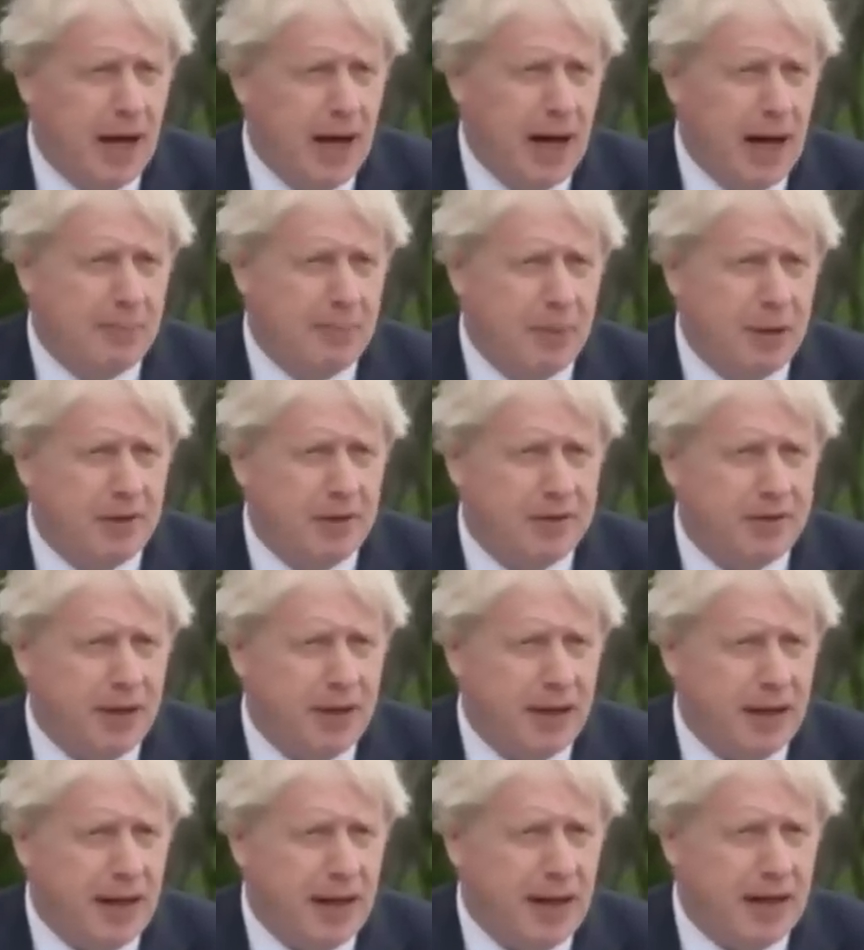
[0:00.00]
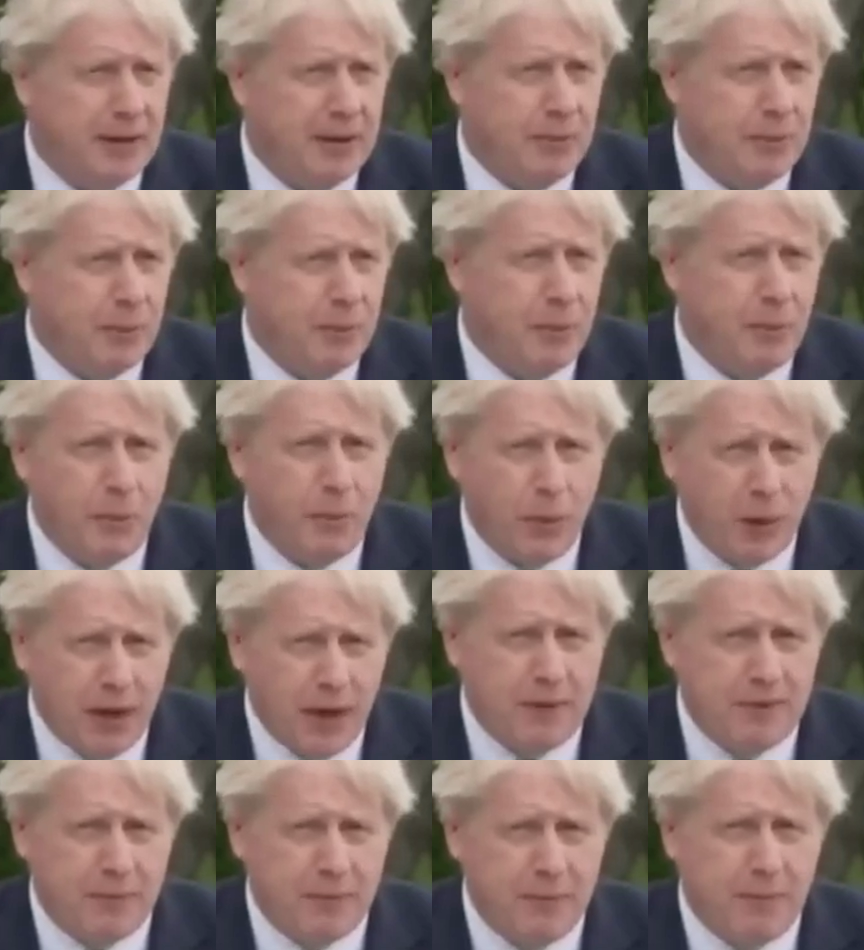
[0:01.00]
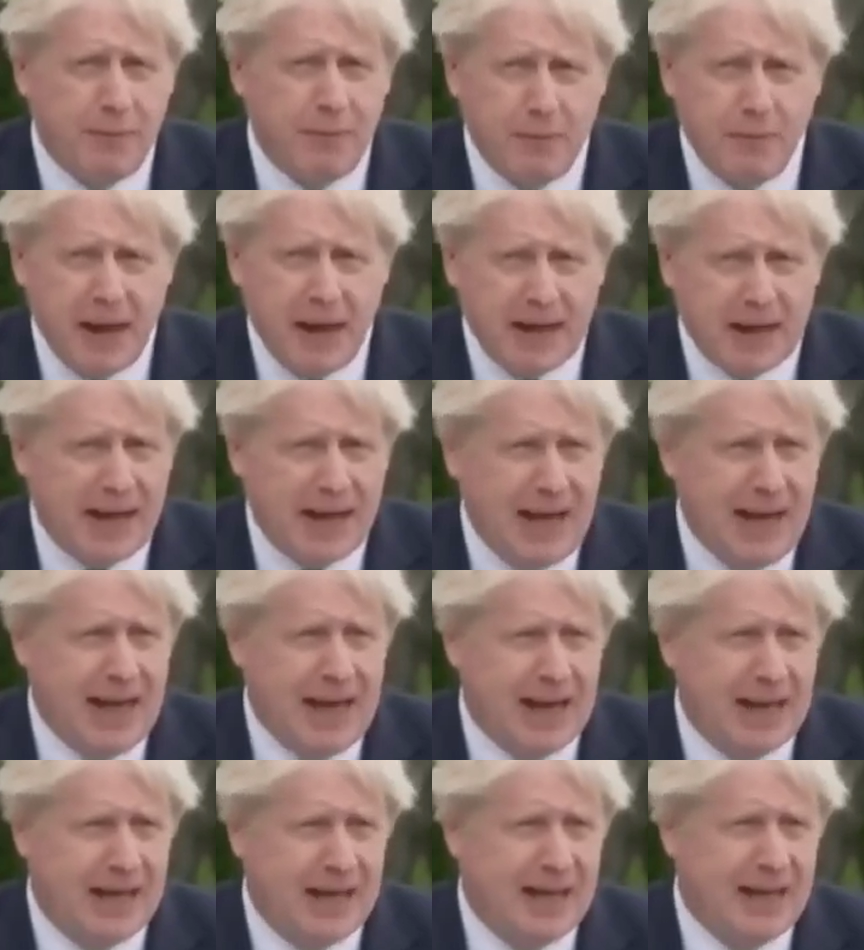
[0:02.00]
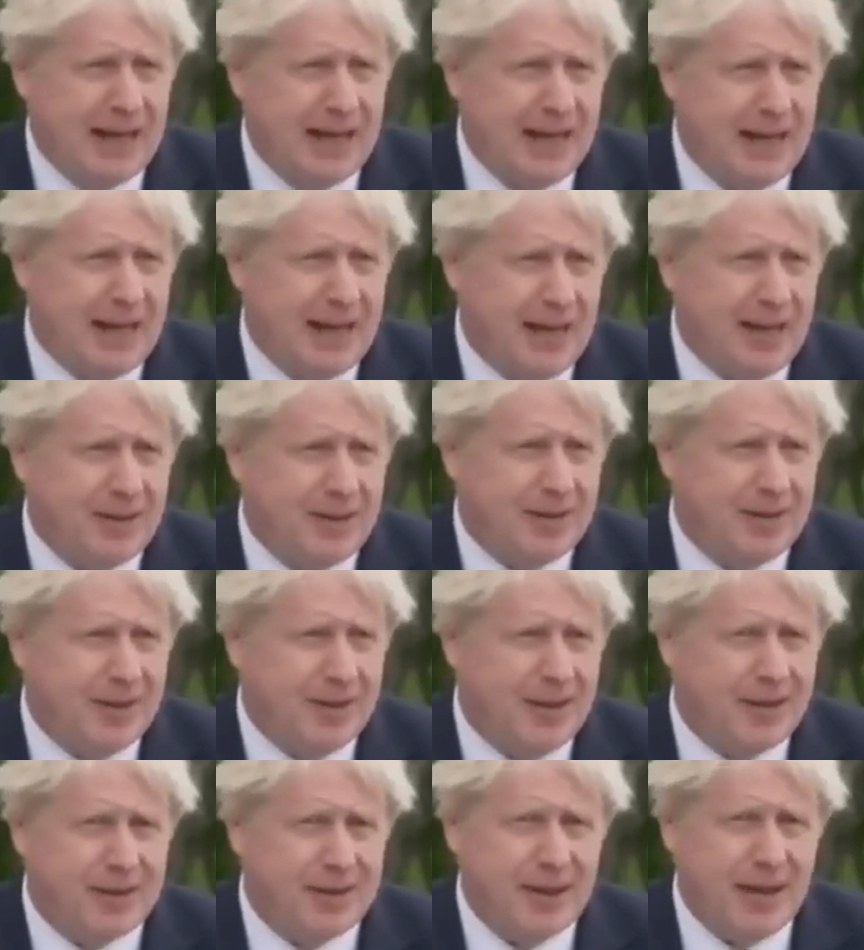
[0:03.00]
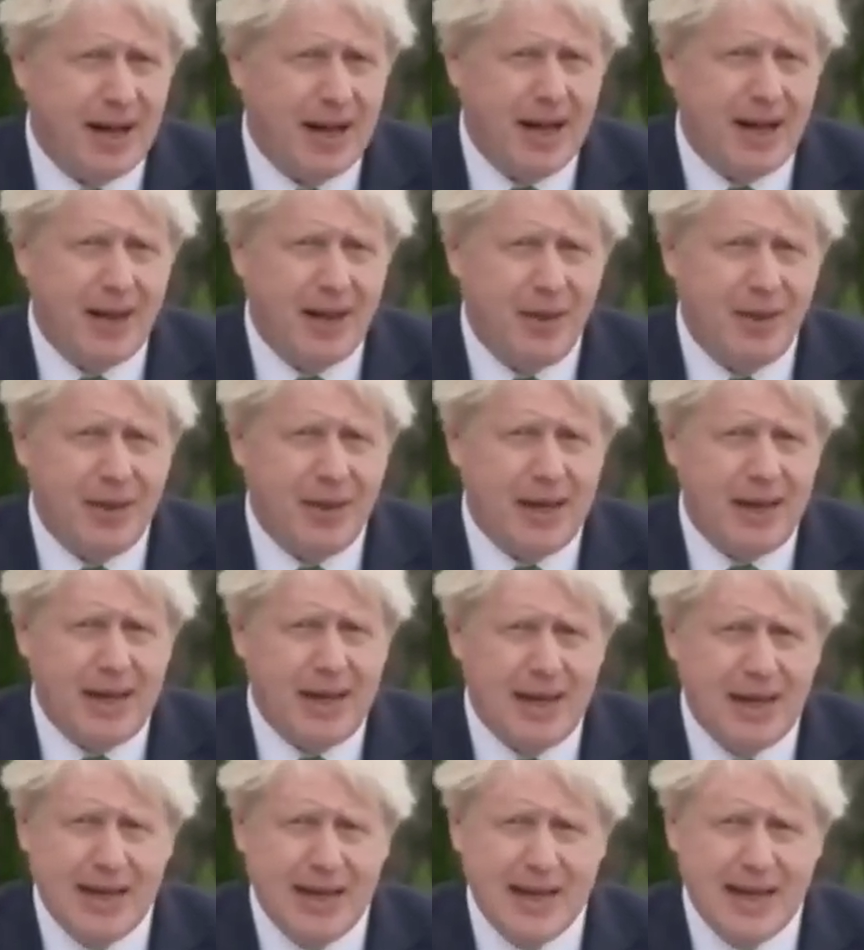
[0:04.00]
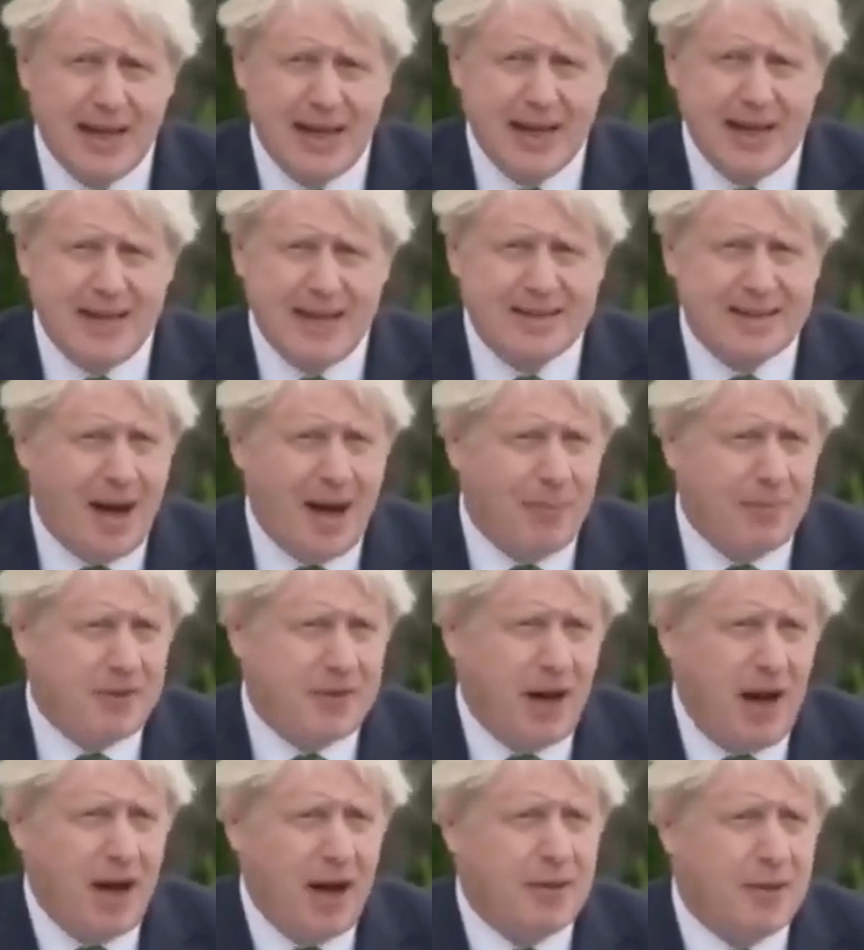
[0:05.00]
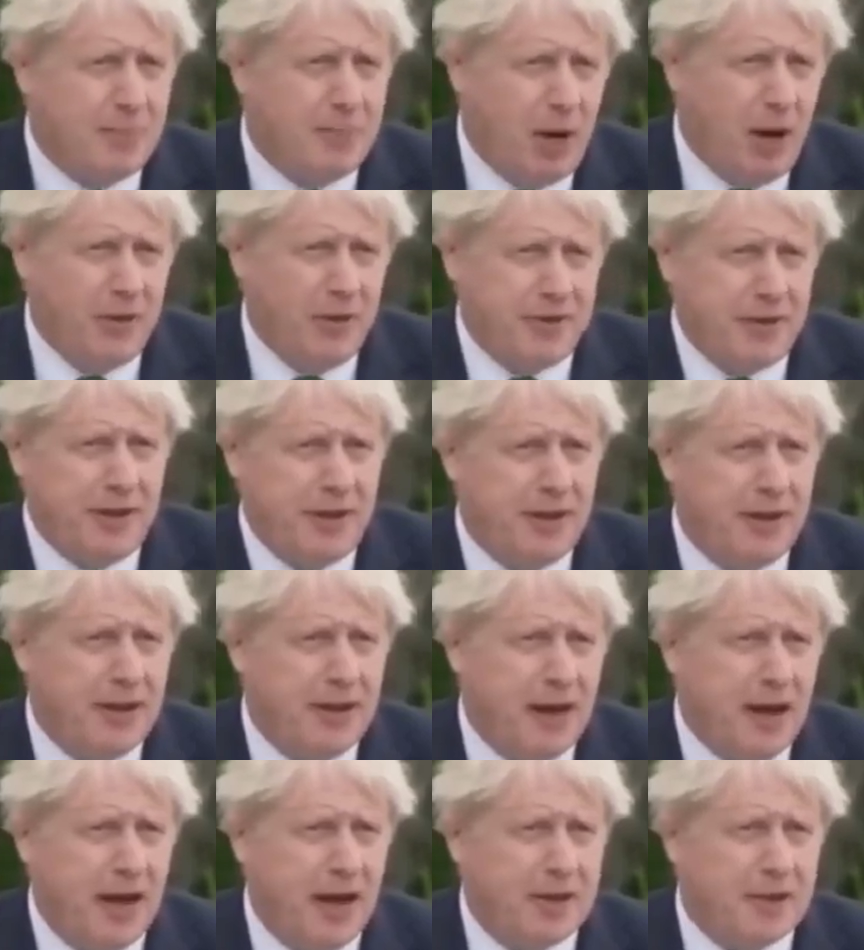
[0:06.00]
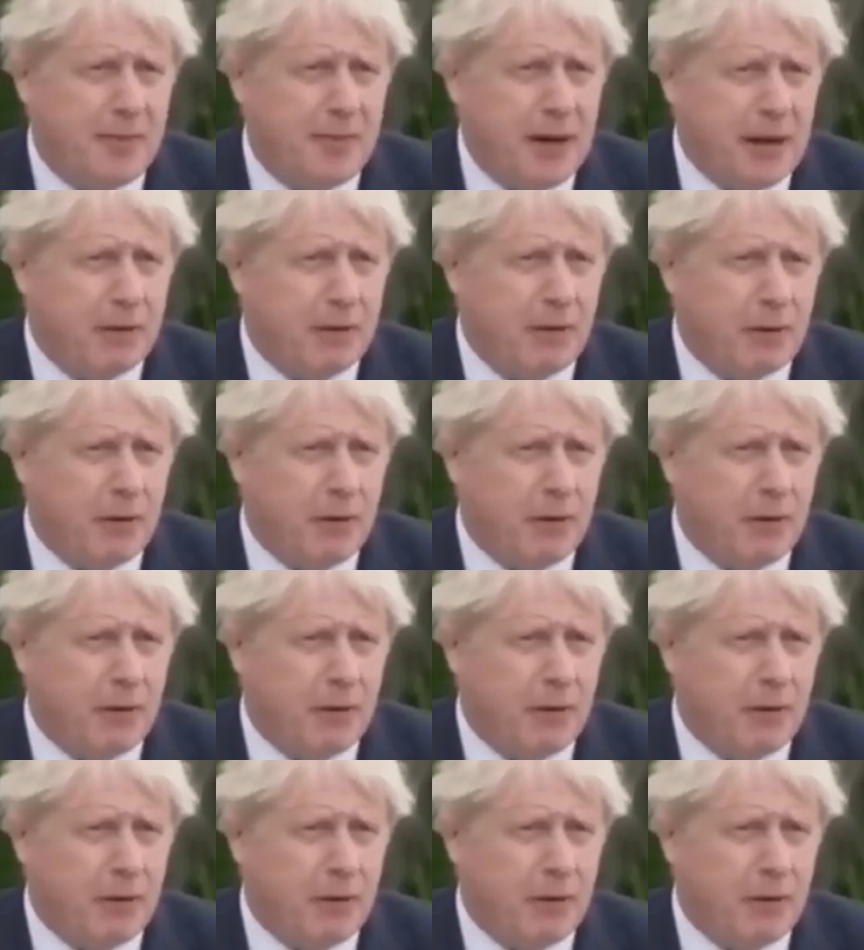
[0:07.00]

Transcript: What I've made clear is that it's up to either party to make a